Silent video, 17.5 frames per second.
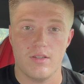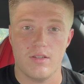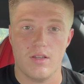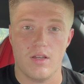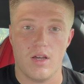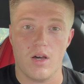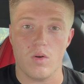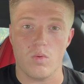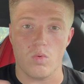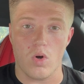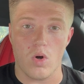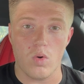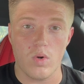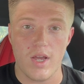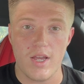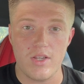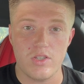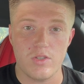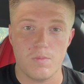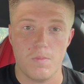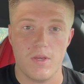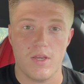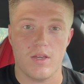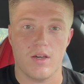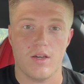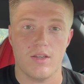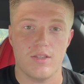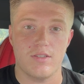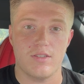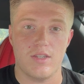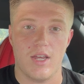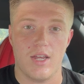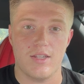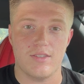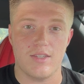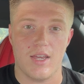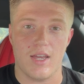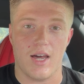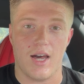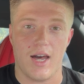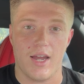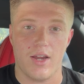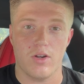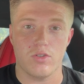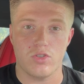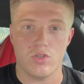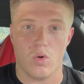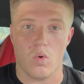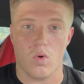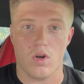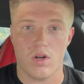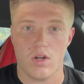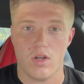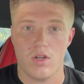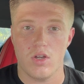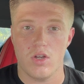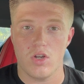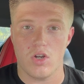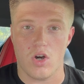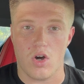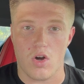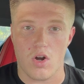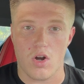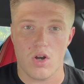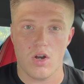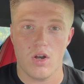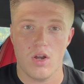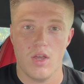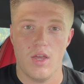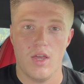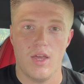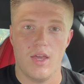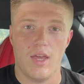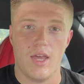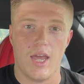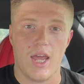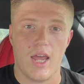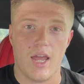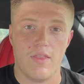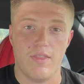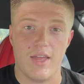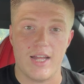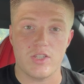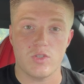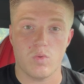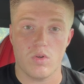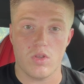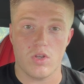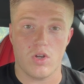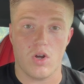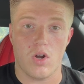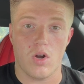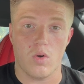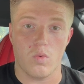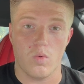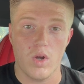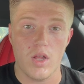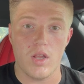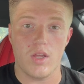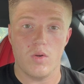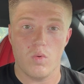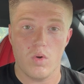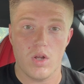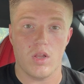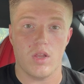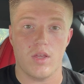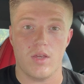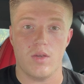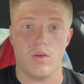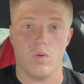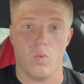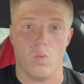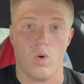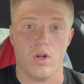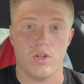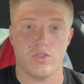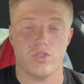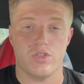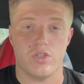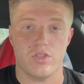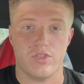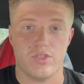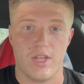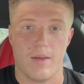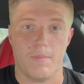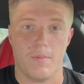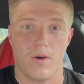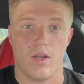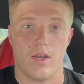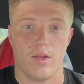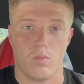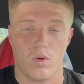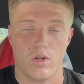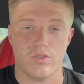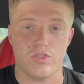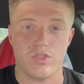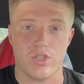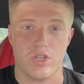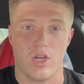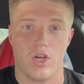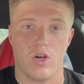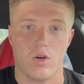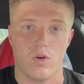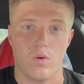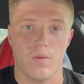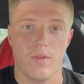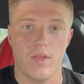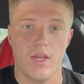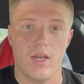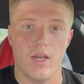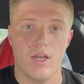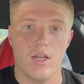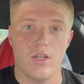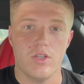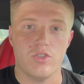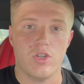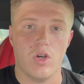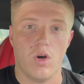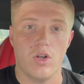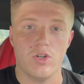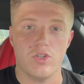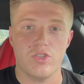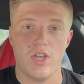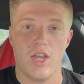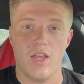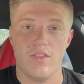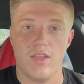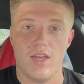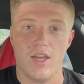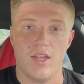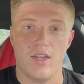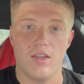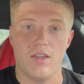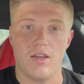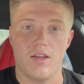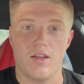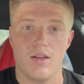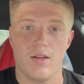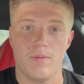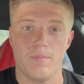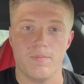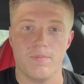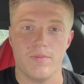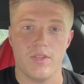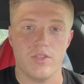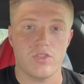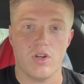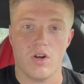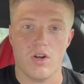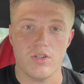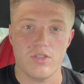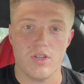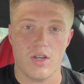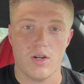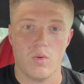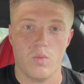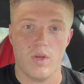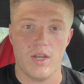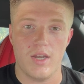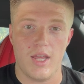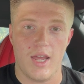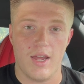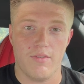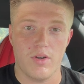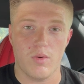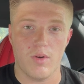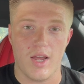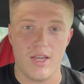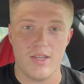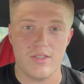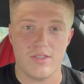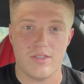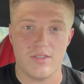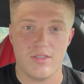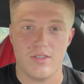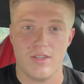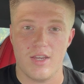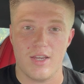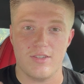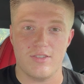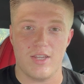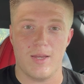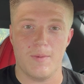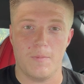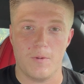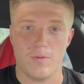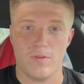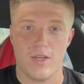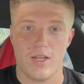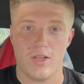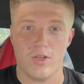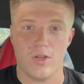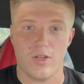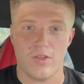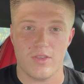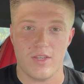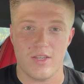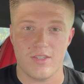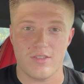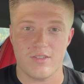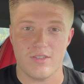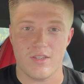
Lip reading: roll race, because it's a higher torque car, and that's where the car really, really wants to step on it, wants to go. So understand that this car is not going to win every race. Example, take a look at this